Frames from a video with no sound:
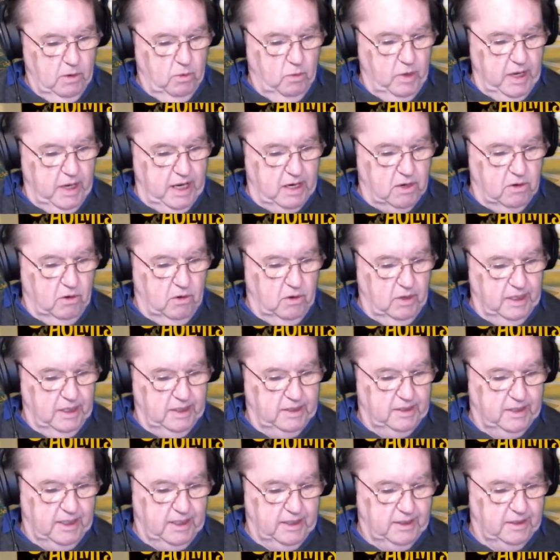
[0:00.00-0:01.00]
We call
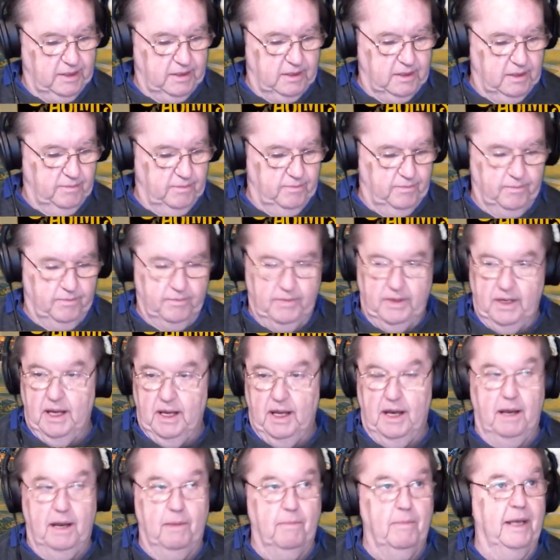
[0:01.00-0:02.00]
it just
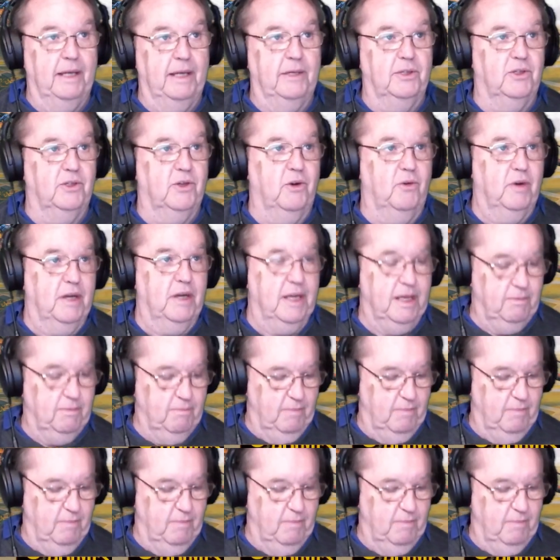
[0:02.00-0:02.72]
Elementary,